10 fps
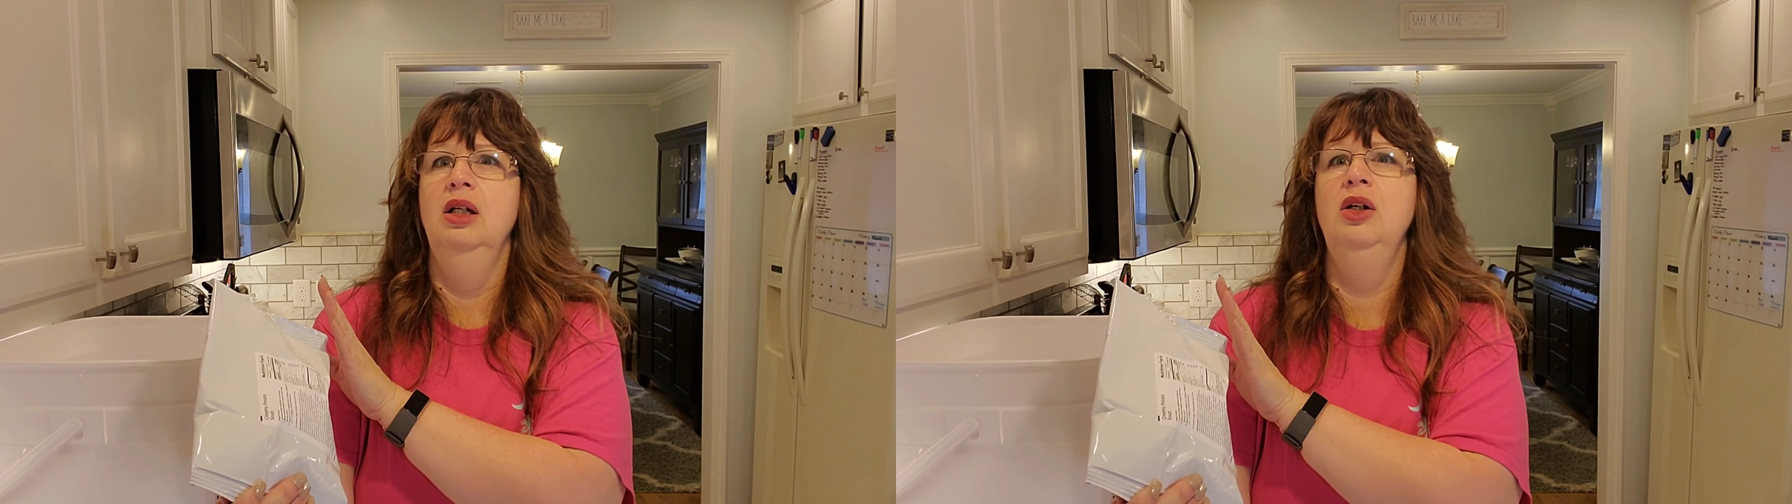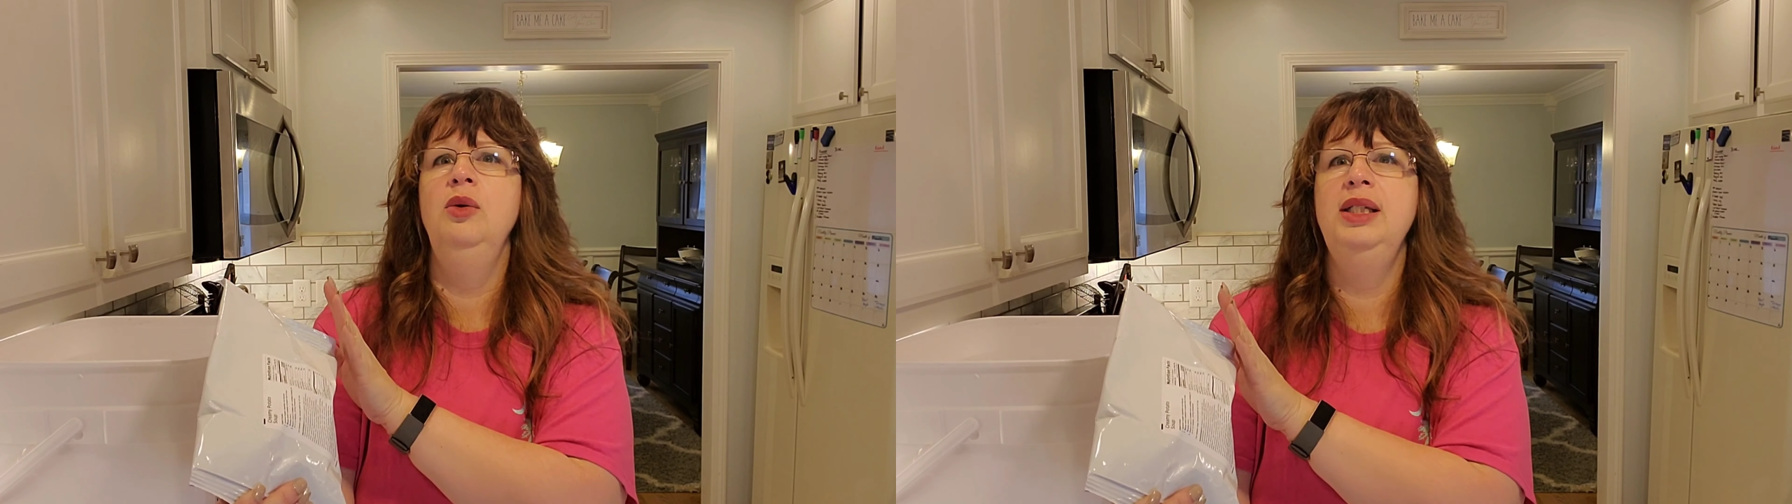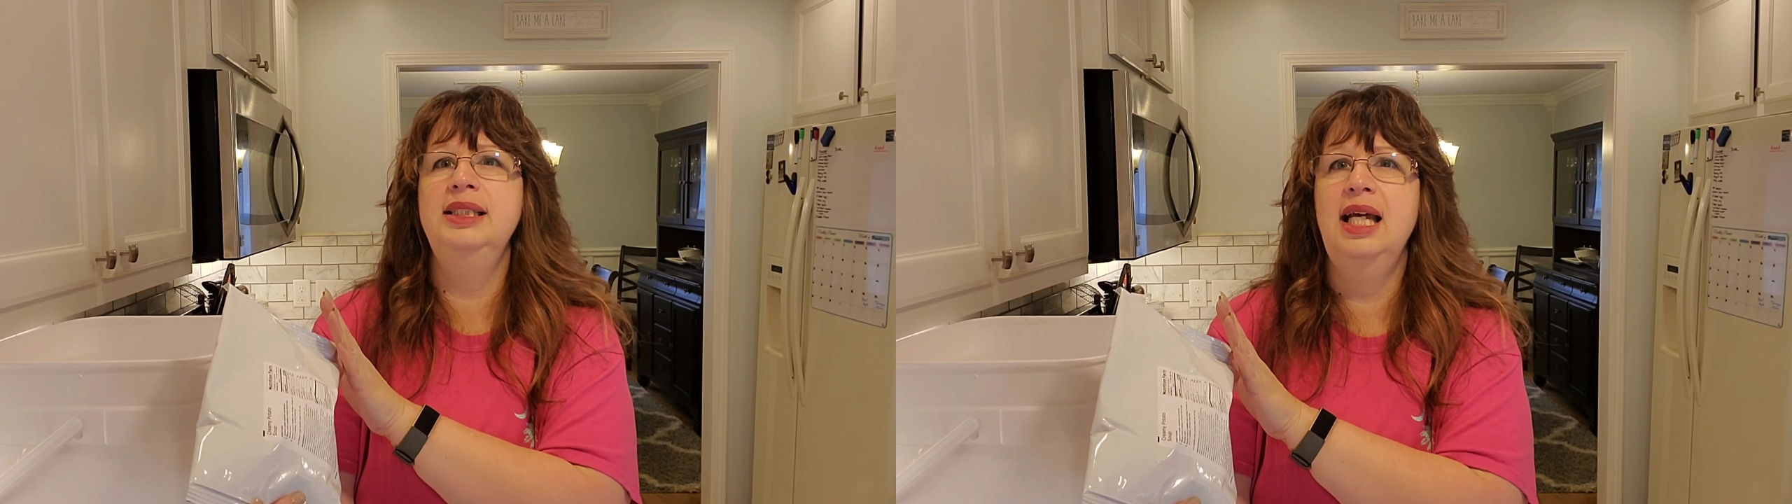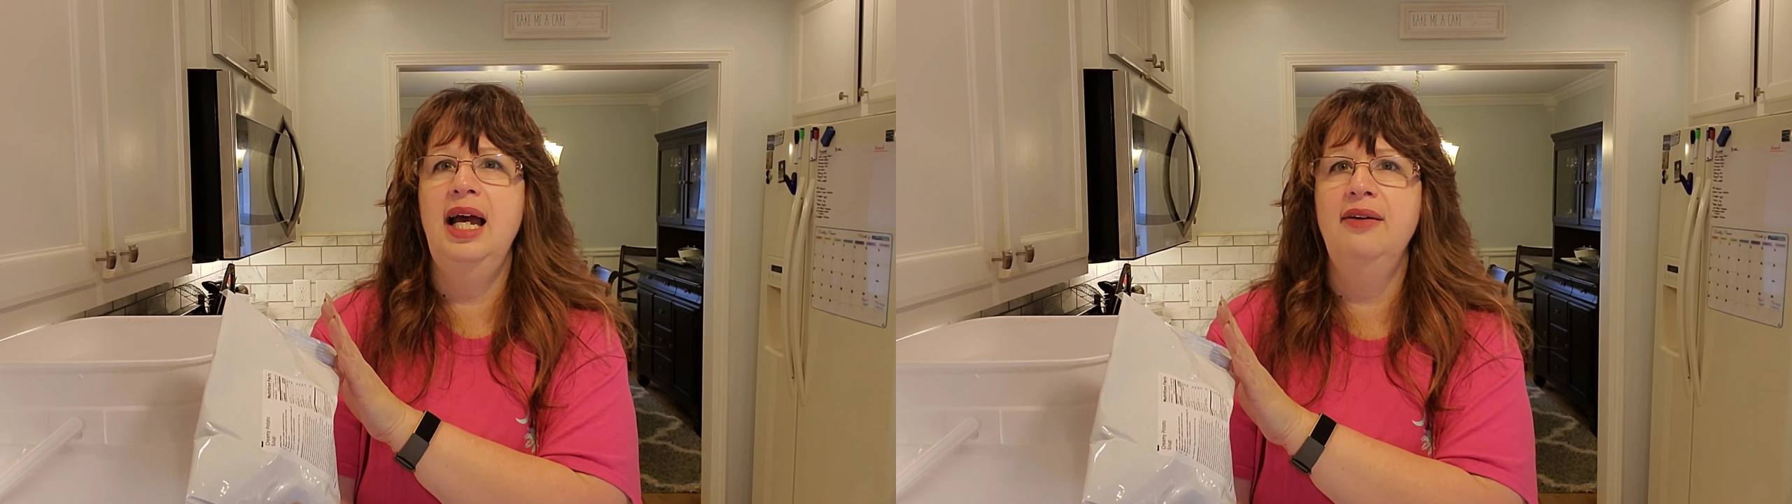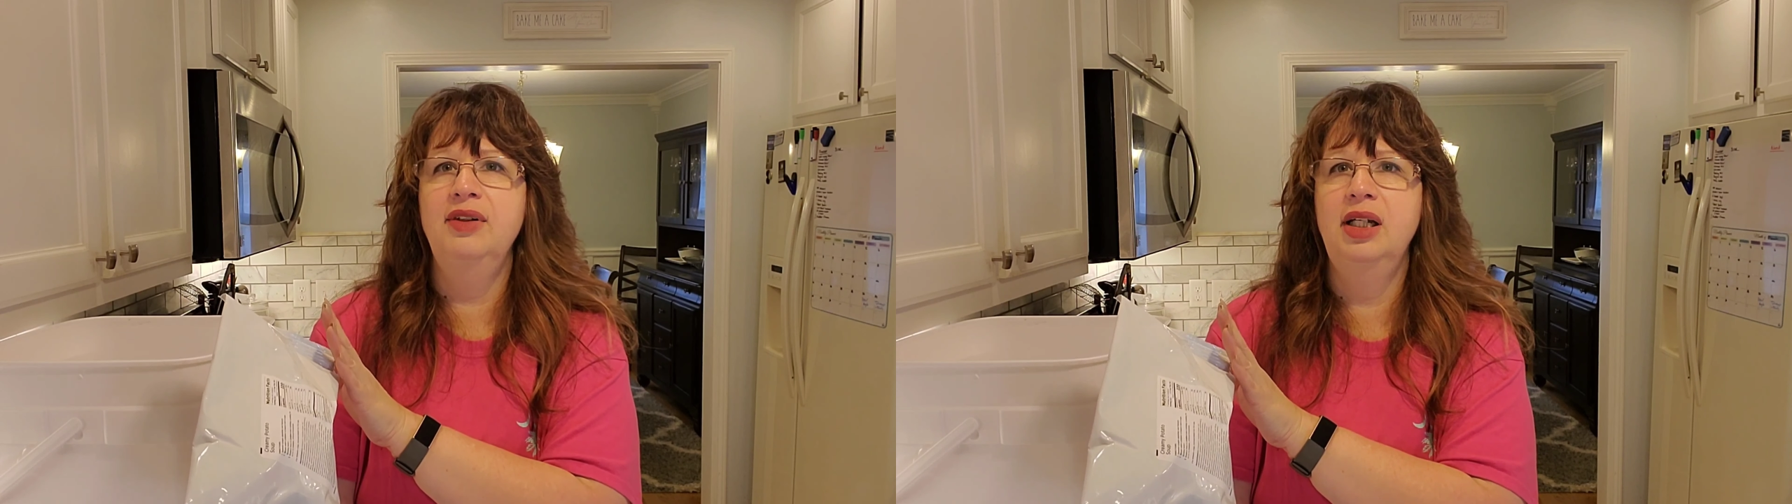who eats a
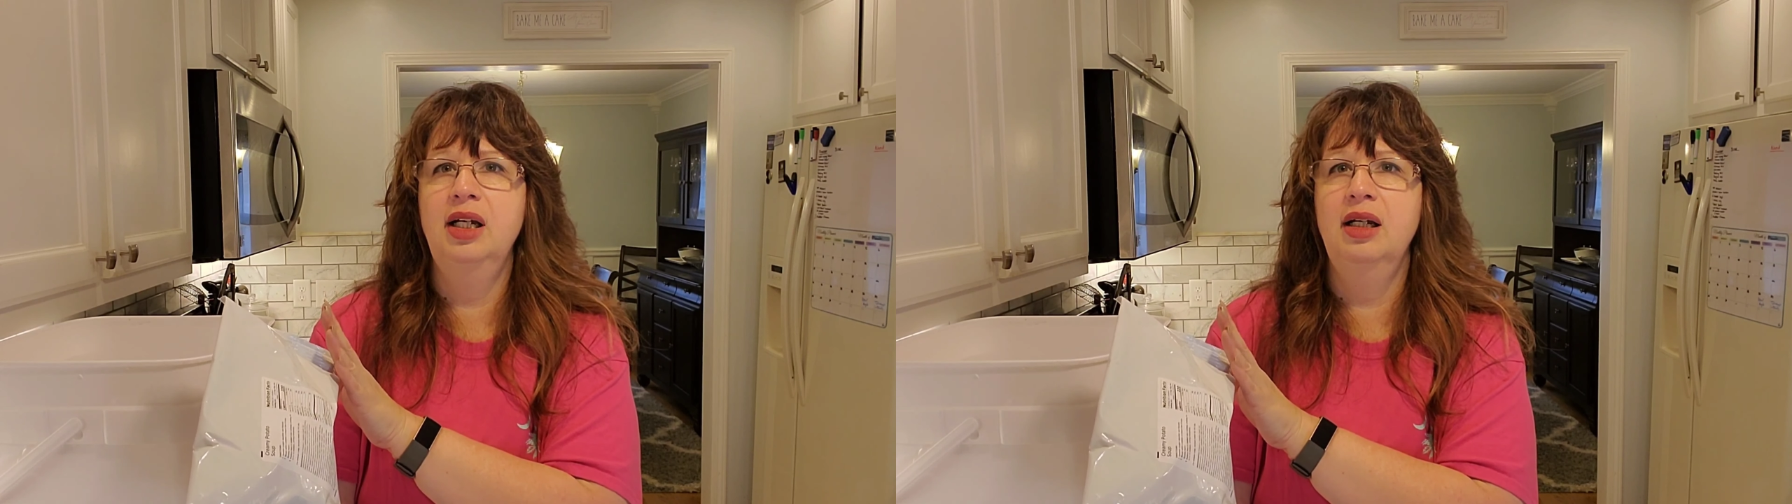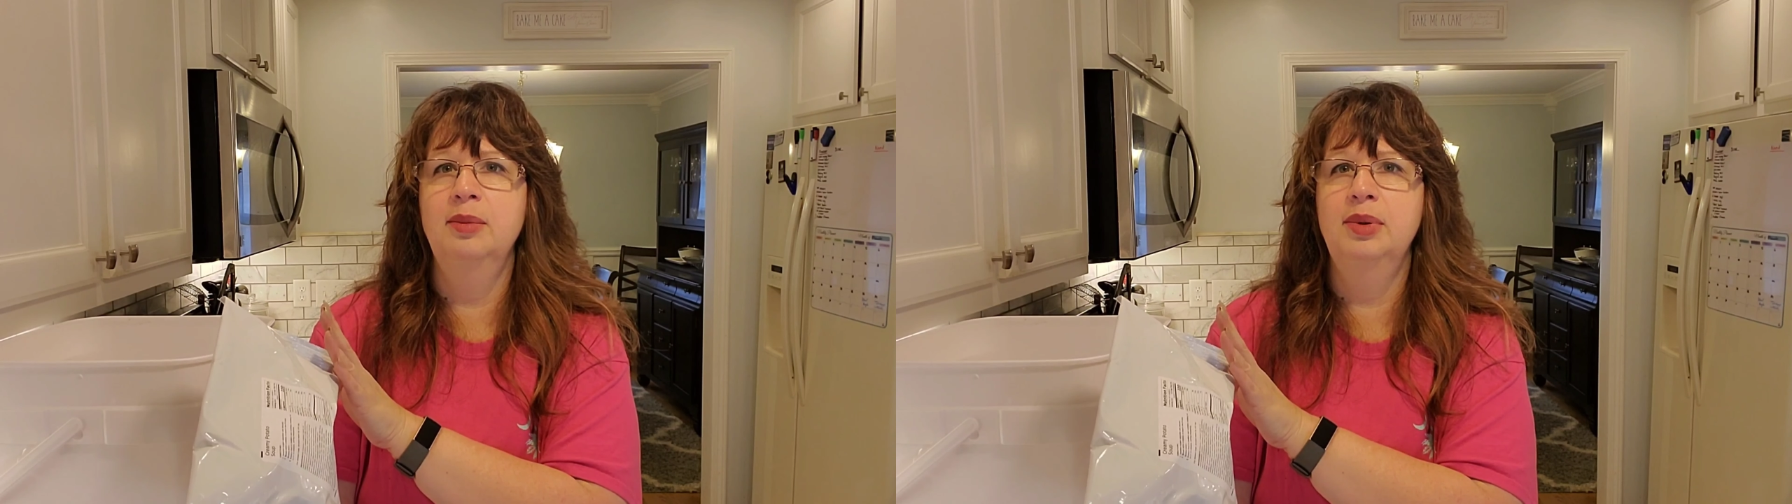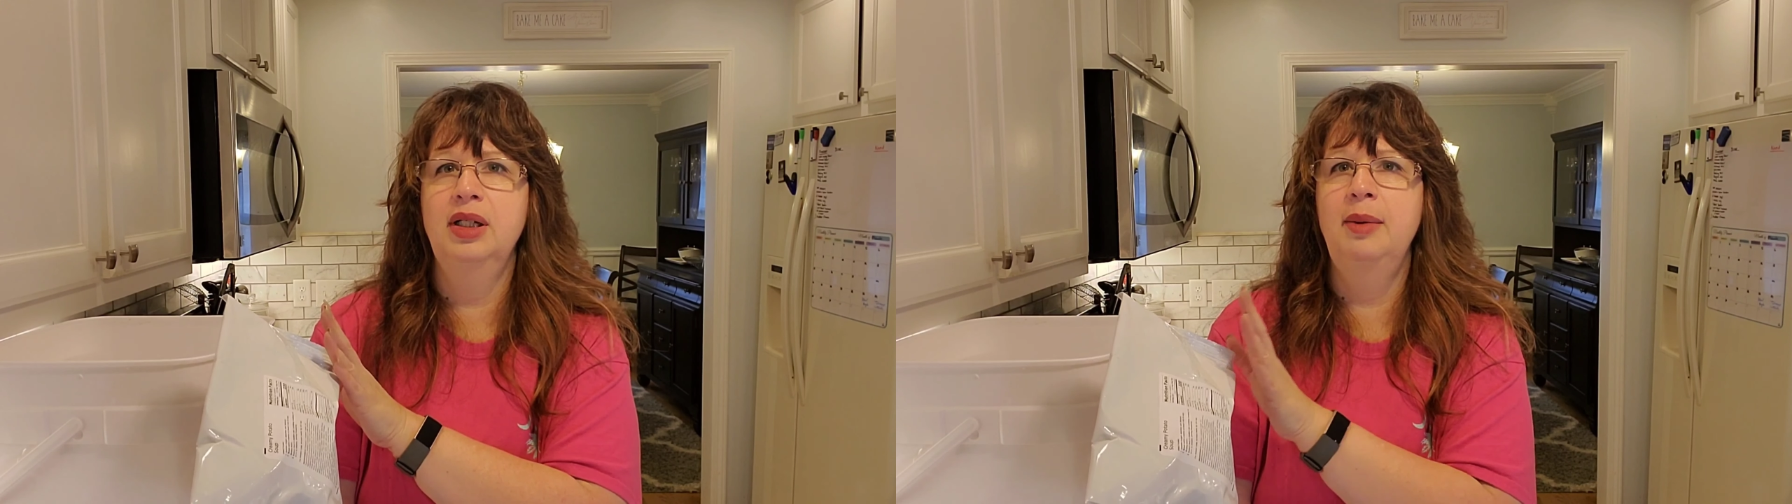1/2 cup?